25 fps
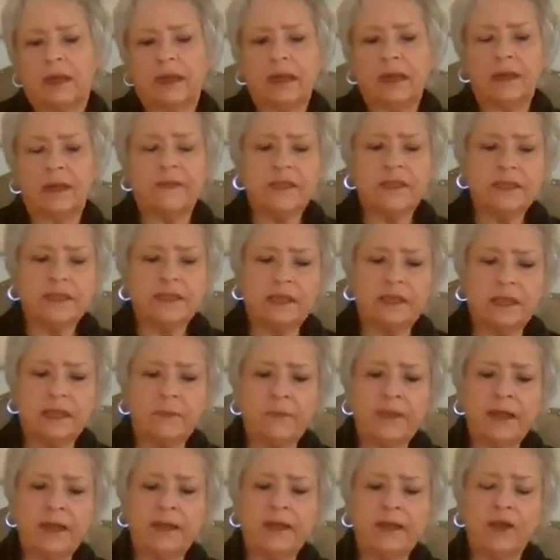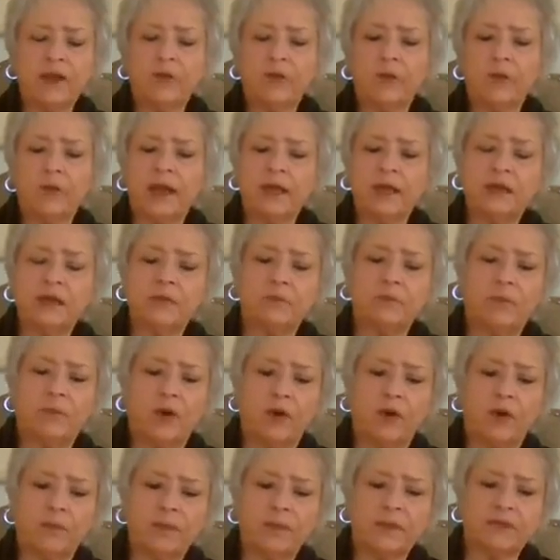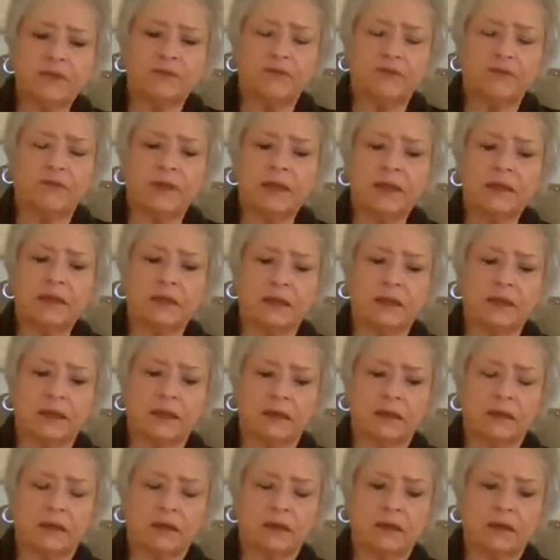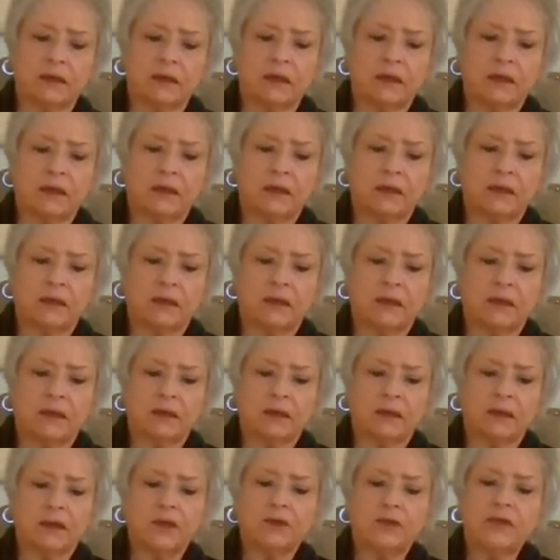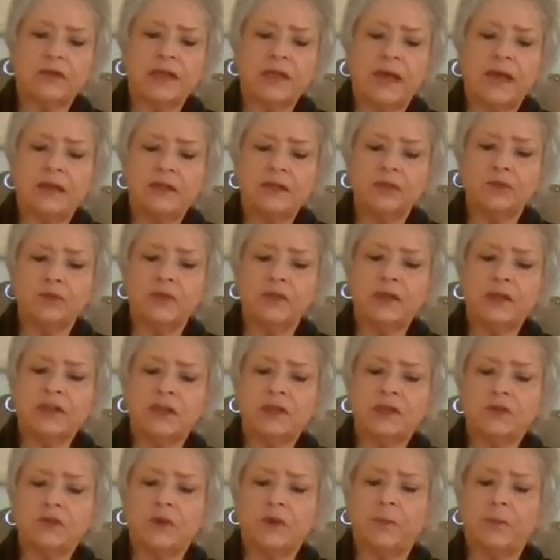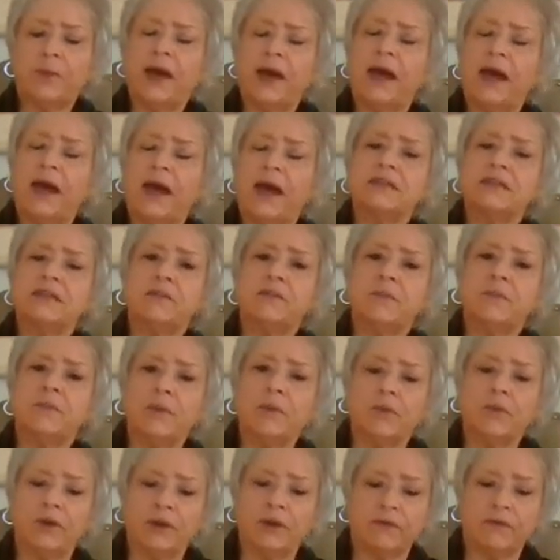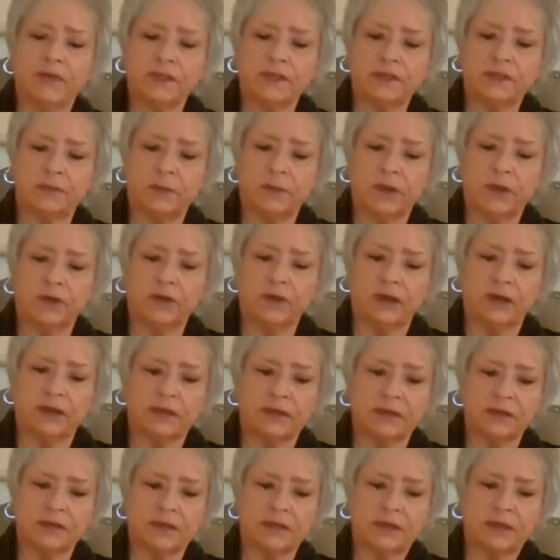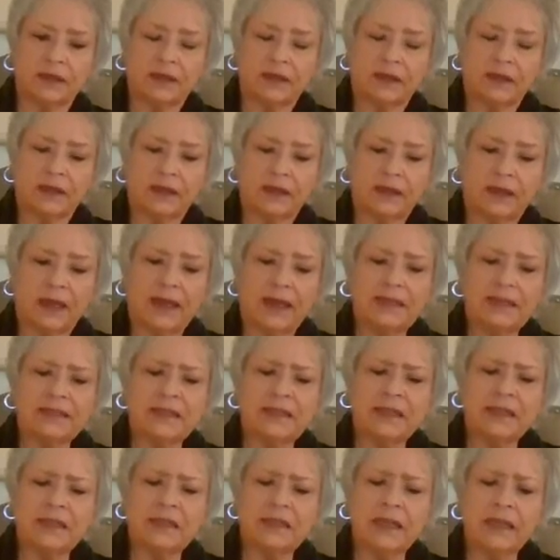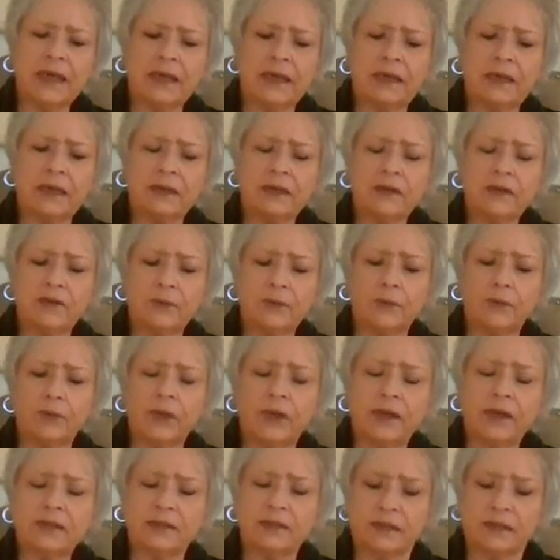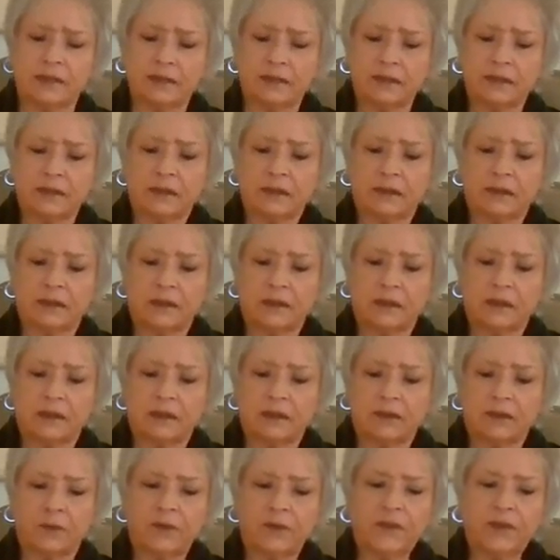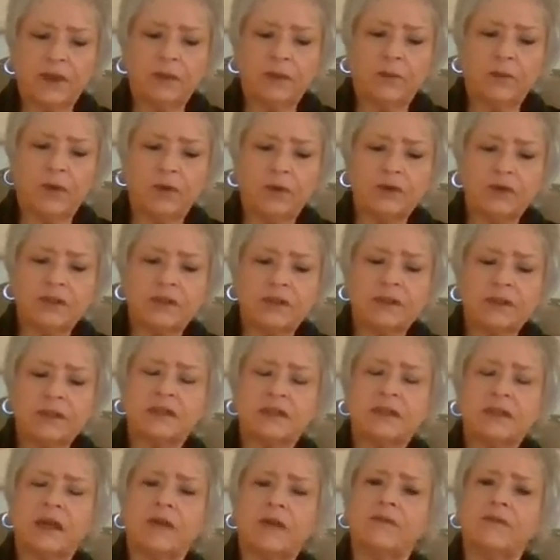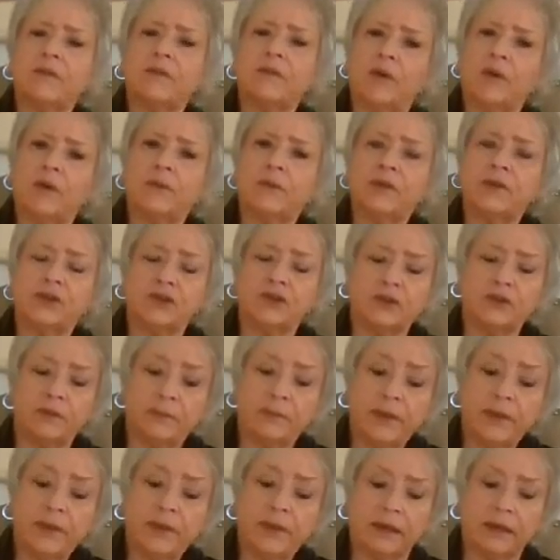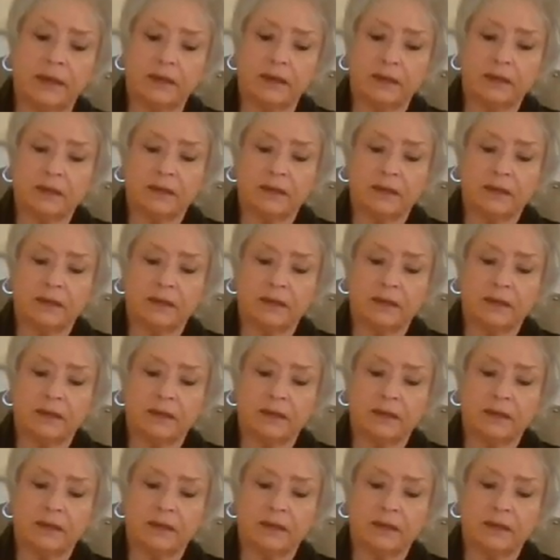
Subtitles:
In the seemingly random moments of feeling, you tend to reach into a past memory of experience and dictate into the present what the emotions of the moment should be.